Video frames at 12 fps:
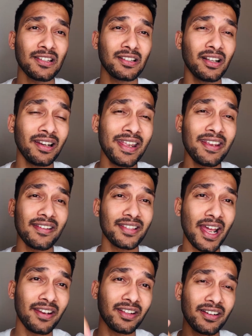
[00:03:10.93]
The link is there
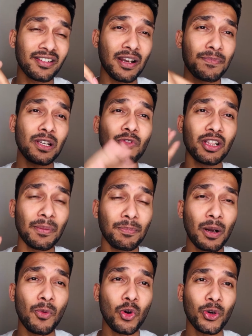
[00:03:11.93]
in the description with the
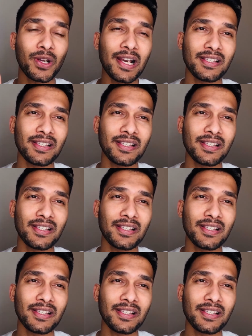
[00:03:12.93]
promo code, guys.